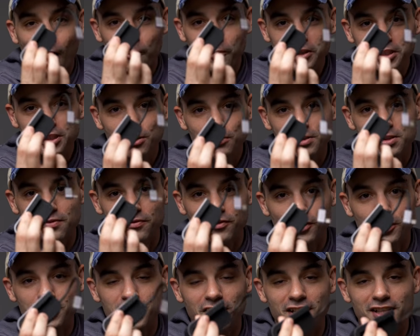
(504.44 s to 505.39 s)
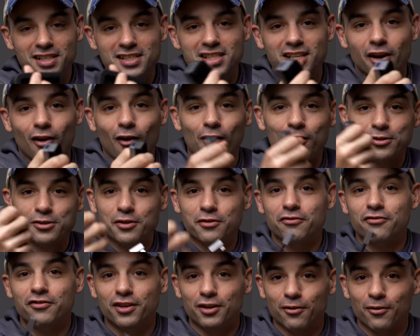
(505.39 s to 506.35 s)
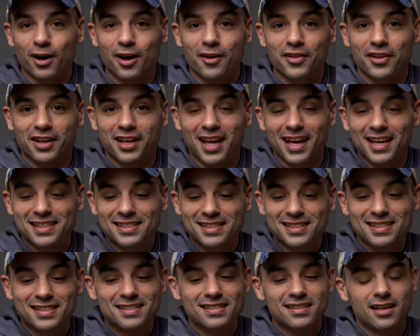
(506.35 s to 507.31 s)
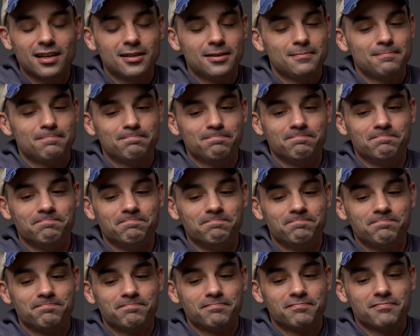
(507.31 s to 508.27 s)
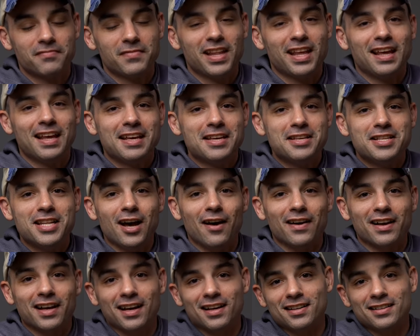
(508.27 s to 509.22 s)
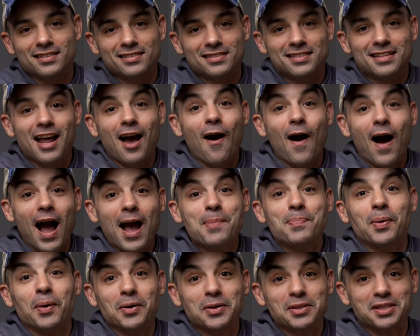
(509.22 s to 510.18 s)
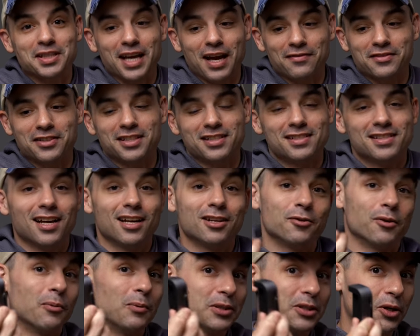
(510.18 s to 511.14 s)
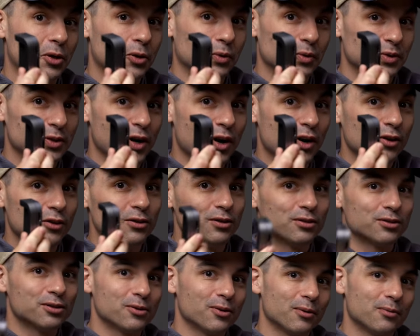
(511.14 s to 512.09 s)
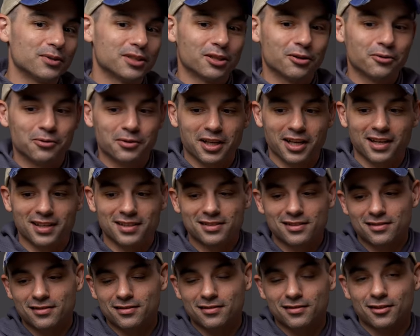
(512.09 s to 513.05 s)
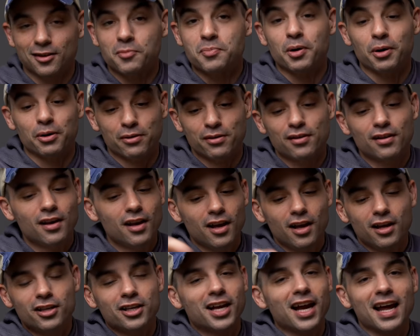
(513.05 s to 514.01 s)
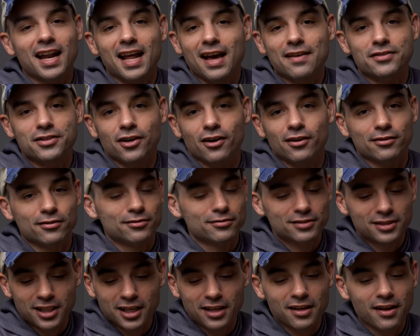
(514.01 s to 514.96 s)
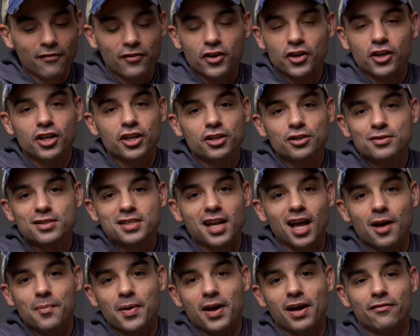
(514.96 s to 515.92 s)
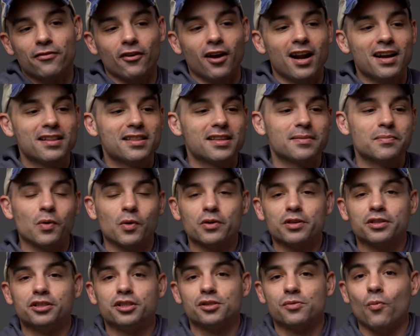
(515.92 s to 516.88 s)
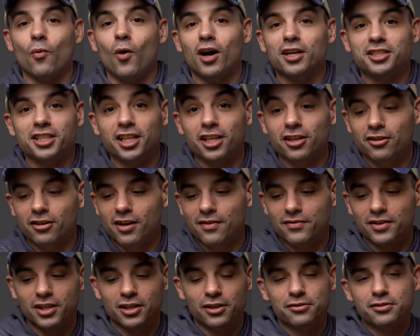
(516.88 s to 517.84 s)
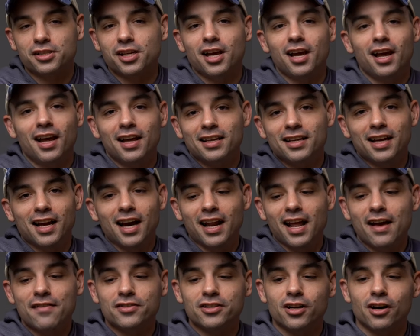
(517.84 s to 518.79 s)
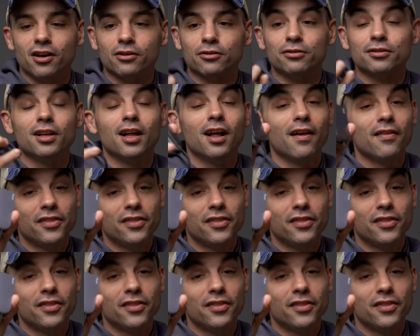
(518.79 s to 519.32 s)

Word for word: I wish there was a version of this that also fit around the cases. Mm, now I gotta, now I personally have to decide, do I want the cool dongle or do I want the cool case? They're both, you gotta have a dongle. if you're gonna use an iPad for anything more than just watching internet videos, you gotta have a dongle.